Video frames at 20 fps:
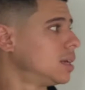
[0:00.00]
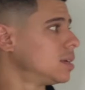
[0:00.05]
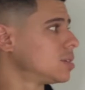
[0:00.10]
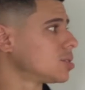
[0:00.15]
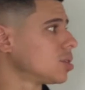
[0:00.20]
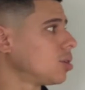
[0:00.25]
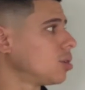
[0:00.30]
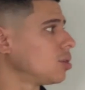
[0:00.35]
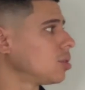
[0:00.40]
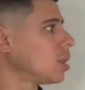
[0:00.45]

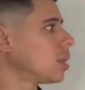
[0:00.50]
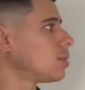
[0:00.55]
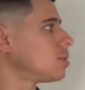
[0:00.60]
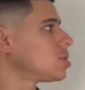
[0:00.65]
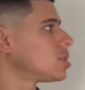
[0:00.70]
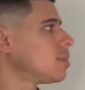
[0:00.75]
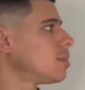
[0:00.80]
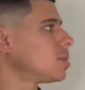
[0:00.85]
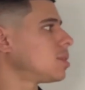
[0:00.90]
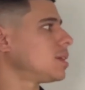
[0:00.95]
So
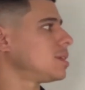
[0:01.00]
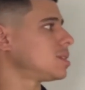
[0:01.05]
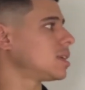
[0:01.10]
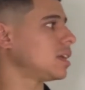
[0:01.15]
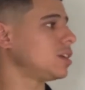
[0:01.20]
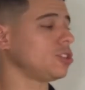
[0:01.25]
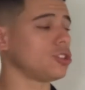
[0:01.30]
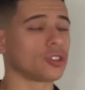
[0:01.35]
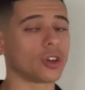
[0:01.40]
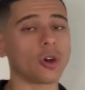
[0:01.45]
some of the things
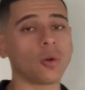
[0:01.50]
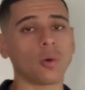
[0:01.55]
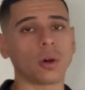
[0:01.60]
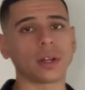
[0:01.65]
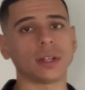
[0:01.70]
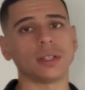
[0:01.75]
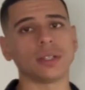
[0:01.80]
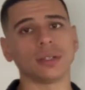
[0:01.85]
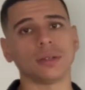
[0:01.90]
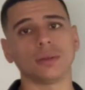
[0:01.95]
that you don't
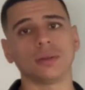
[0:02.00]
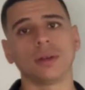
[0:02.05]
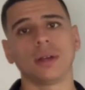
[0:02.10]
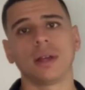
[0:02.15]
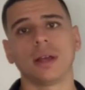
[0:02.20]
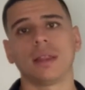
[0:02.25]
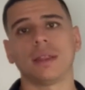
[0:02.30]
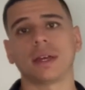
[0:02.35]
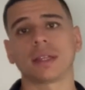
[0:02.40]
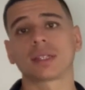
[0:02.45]
want to do
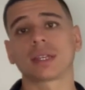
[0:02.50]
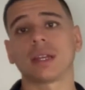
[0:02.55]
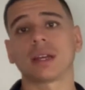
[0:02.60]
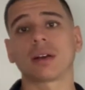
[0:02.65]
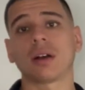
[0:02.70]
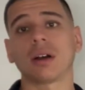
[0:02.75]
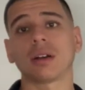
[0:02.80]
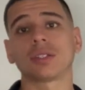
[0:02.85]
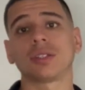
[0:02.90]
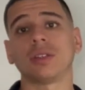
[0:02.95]
that's going to
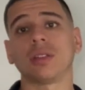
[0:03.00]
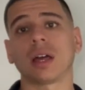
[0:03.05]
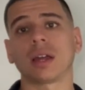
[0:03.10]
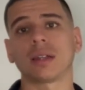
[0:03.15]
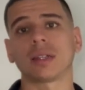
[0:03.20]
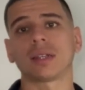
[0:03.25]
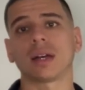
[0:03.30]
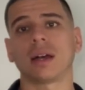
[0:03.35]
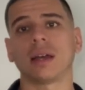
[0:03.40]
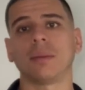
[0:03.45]
cost you a lot
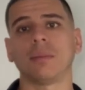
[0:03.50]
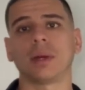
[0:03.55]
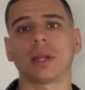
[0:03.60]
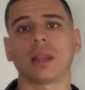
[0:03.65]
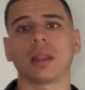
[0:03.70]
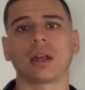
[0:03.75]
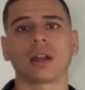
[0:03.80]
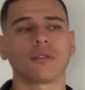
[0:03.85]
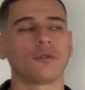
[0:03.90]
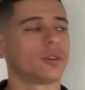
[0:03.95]
of time and a
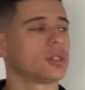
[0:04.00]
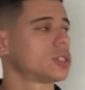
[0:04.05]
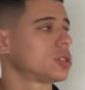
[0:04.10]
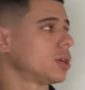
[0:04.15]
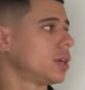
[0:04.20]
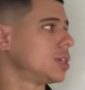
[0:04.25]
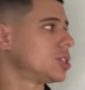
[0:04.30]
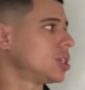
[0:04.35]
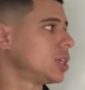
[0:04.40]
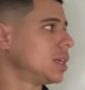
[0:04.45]
lot of
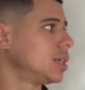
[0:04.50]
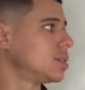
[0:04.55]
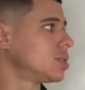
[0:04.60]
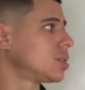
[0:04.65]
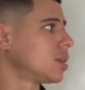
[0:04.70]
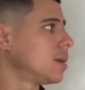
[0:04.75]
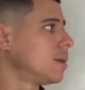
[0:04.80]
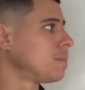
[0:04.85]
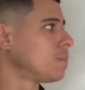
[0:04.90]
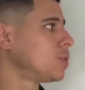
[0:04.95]
frustration
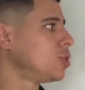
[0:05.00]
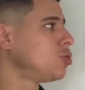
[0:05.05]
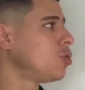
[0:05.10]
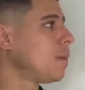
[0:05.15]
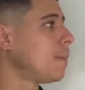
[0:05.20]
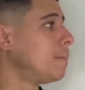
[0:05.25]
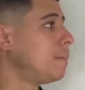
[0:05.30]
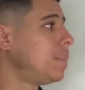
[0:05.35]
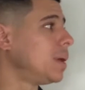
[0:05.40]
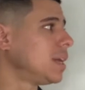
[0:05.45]
is
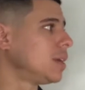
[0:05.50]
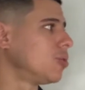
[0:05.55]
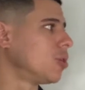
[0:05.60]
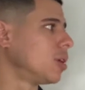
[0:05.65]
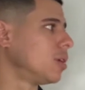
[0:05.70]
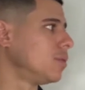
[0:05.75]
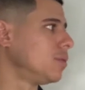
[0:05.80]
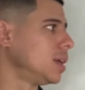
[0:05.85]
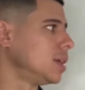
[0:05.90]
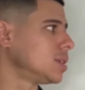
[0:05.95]
doing big
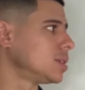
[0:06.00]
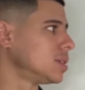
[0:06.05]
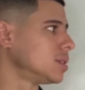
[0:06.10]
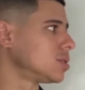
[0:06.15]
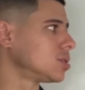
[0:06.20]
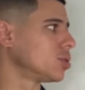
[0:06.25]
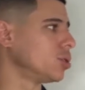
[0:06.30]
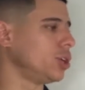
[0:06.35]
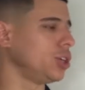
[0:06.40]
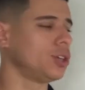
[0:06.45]
renovations.
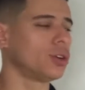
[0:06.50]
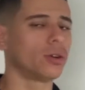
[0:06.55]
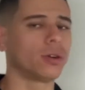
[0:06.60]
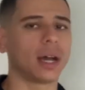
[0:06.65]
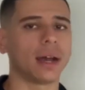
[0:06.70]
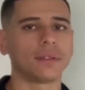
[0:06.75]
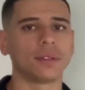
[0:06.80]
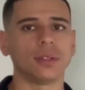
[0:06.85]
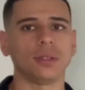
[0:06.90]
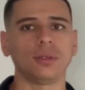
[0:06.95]
So you don't
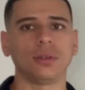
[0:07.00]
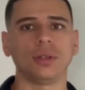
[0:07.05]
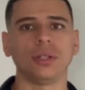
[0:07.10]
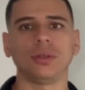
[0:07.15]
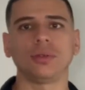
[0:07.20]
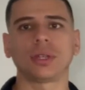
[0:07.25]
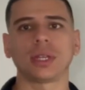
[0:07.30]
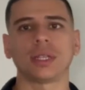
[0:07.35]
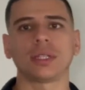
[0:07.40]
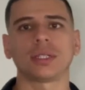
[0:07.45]
have to do a
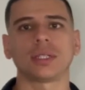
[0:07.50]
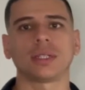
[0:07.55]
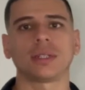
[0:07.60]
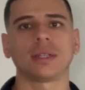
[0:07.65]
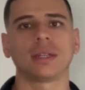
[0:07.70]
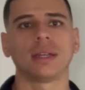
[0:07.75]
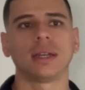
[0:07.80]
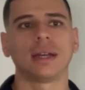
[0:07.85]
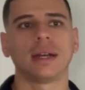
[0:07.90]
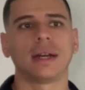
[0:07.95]
new
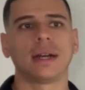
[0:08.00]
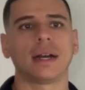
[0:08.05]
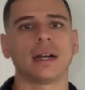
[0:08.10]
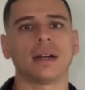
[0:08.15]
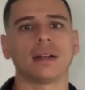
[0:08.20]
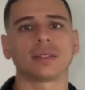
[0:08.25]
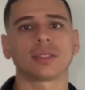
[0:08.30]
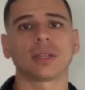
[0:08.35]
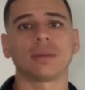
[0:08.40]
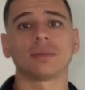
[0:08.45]
kitchen.
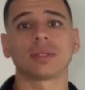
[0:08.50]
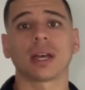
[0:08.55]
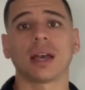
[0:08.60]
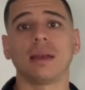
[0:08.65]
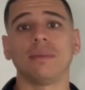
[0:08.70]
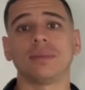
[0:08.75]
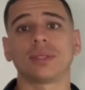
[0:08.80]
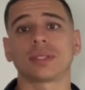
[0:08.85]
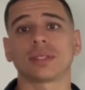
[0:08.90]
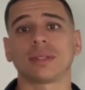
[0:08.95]

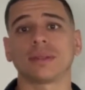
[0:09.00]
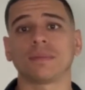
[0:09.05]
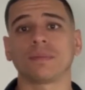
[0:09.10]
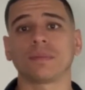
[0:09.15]
Sometimes